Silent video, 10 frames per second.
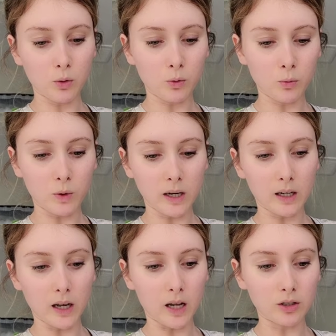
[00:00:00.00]
work with what I
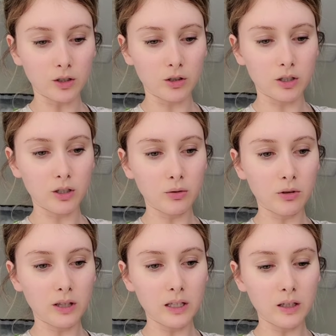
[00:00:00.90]
got. So you're gonna do
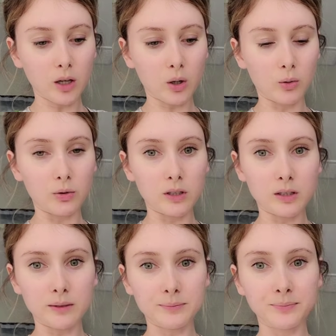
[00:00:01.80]
thin
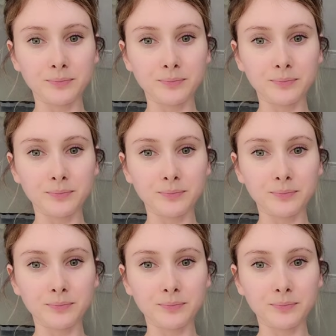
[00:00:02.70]
coats.